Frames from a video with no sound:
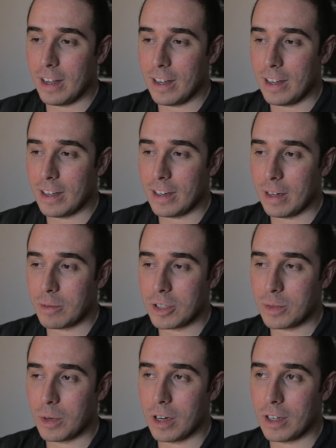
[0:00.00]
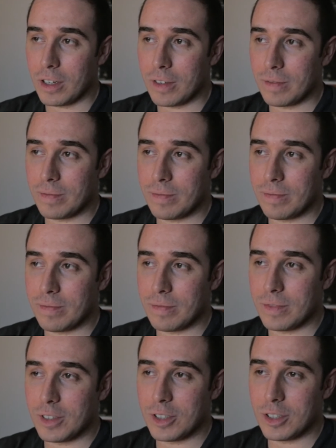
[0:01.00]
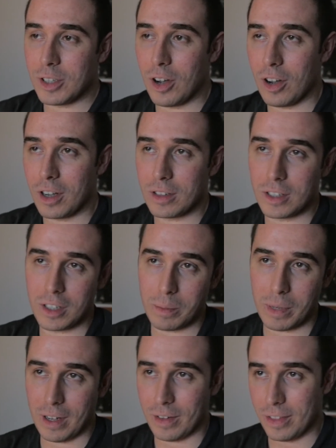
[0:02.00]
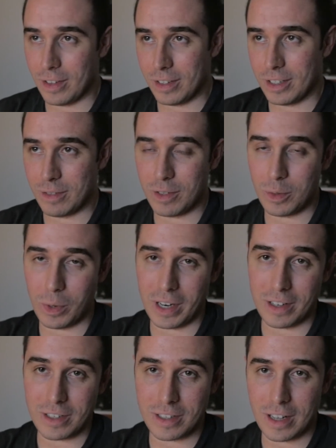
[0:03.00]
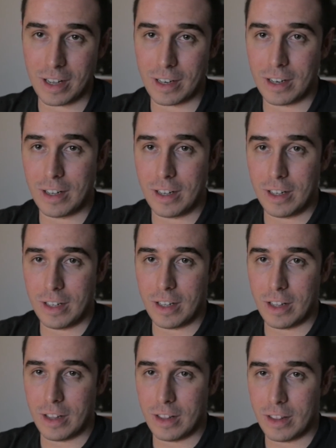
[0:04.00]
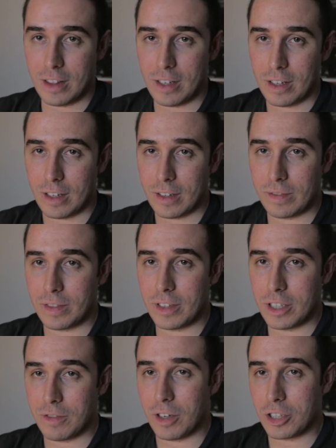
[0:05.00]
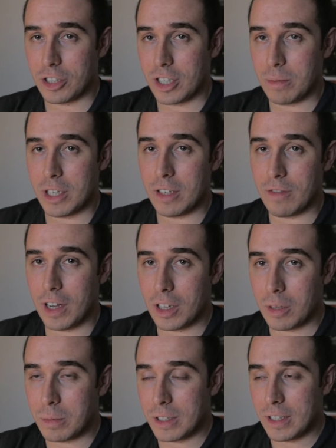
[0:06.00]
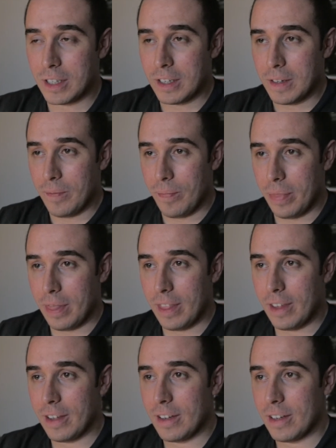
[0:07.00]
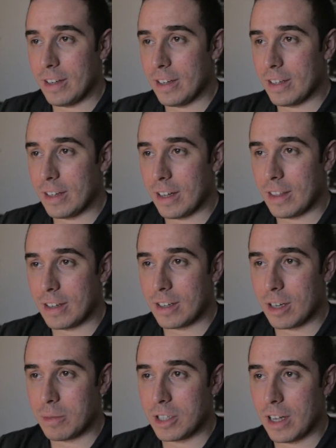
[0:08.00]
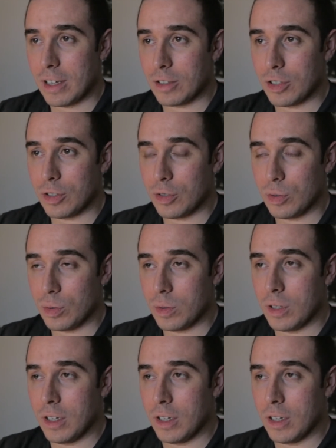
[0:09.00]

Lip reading: And I just want to talk a little about the different ways that this function can be developed. And I think it comes down to